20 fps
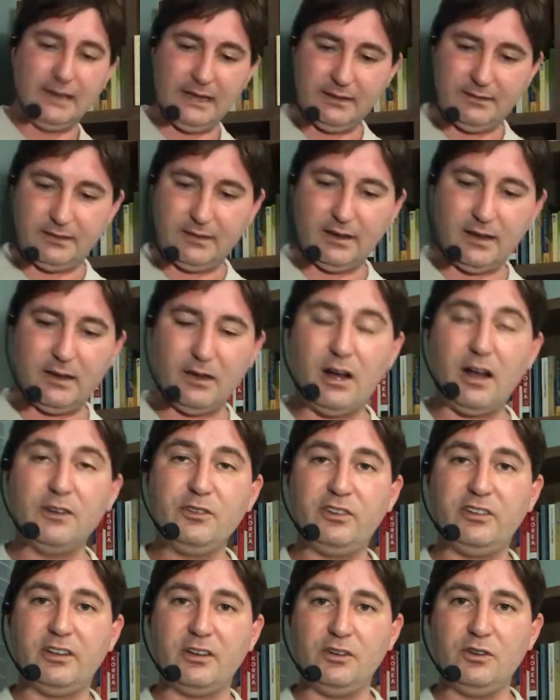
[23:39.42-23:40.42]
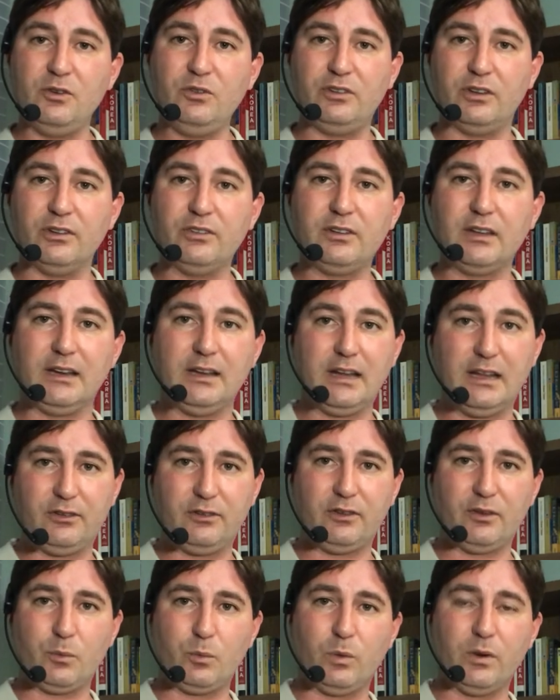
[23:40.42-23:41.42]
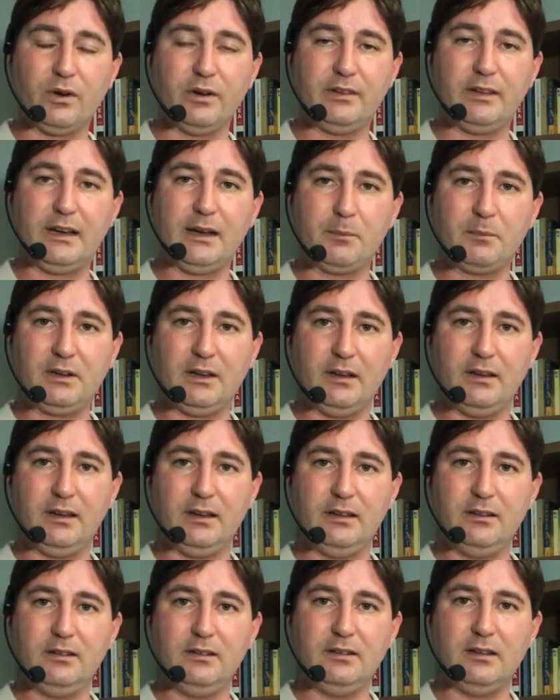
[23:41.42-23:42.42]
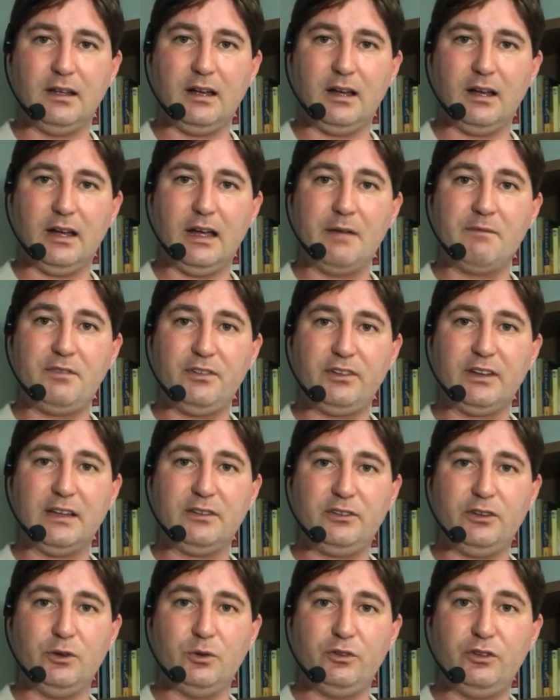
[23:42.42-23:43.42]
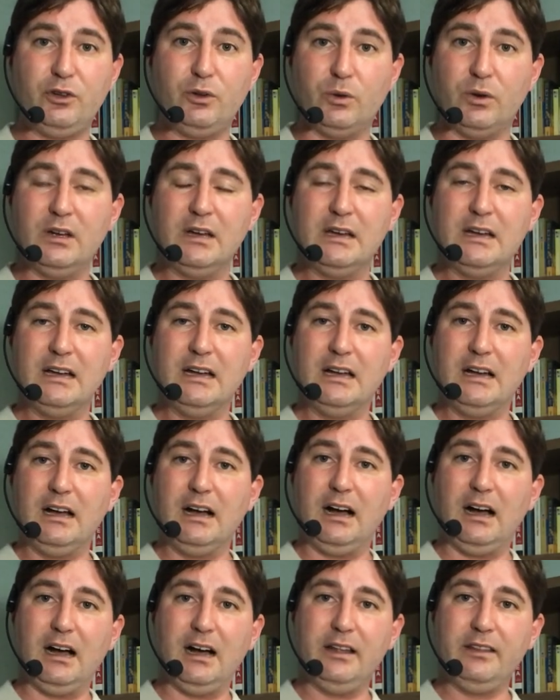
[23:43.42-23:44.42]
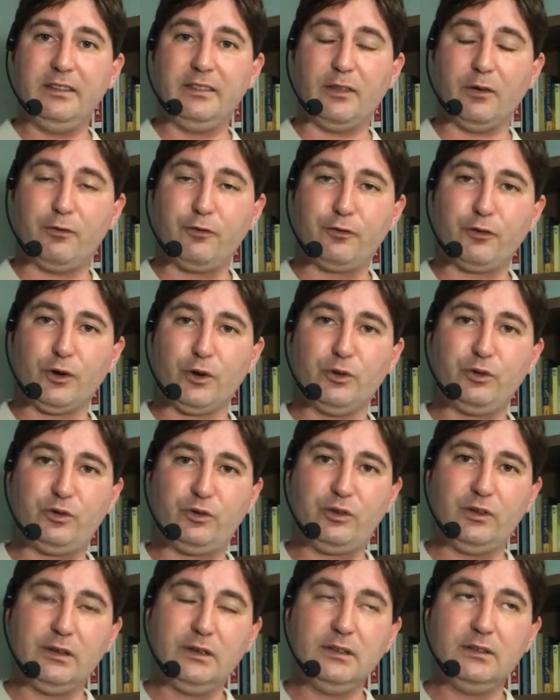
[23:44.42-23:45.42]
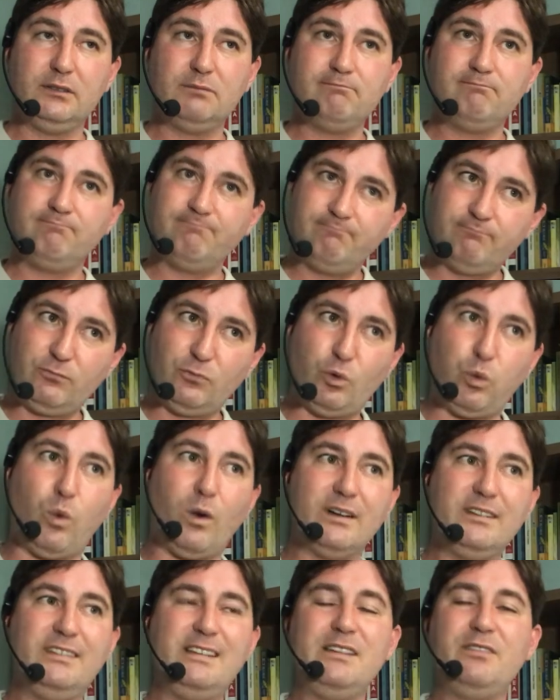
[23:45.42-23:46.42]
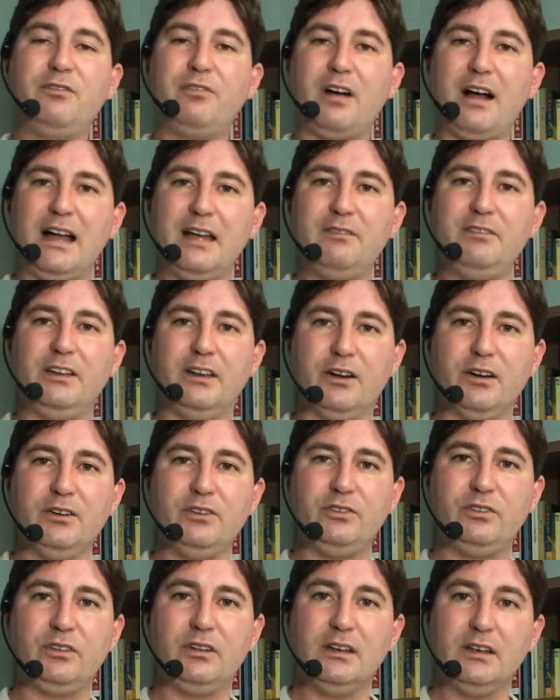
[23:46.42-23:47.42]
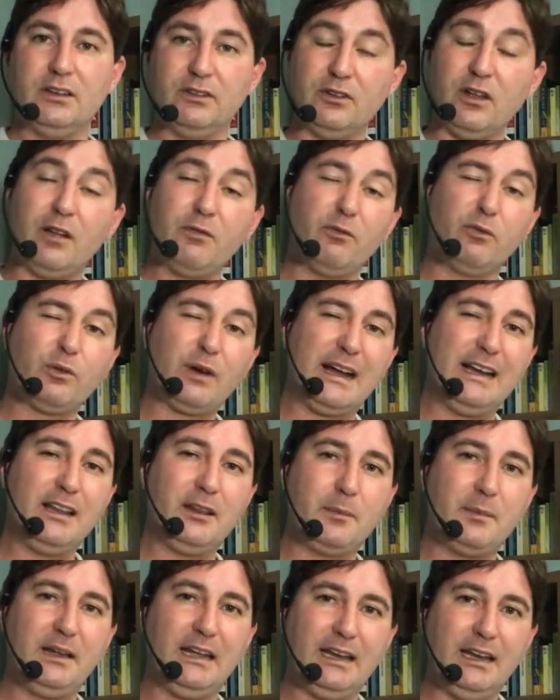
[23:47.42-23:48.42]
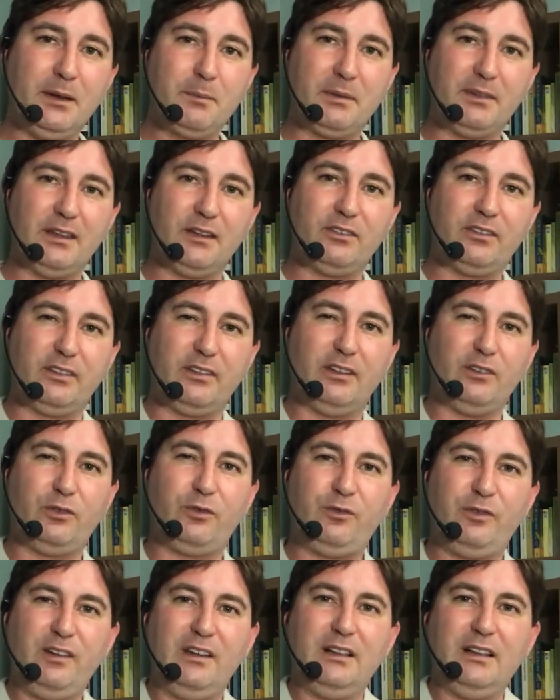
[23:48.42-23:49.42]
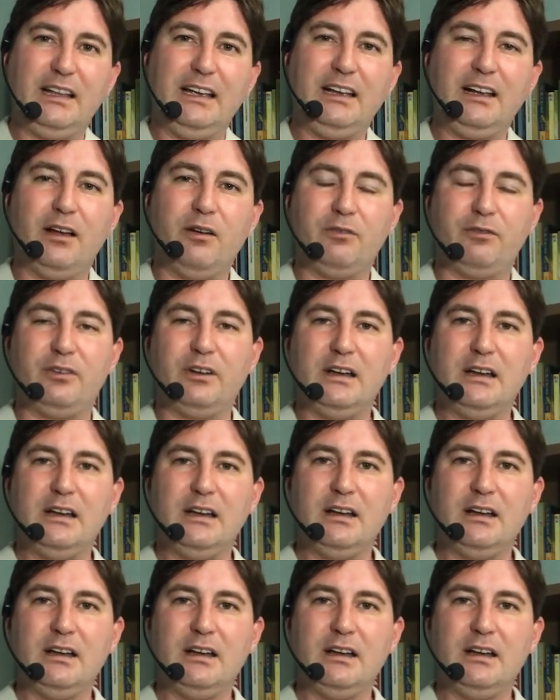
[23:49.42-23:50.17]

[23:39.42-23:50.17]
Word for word: that uh, Hodgson uses, and that's the word that I'm going to uh, emphasize to you too. The first 25 years, not right at the beginning, but this, this feeling of,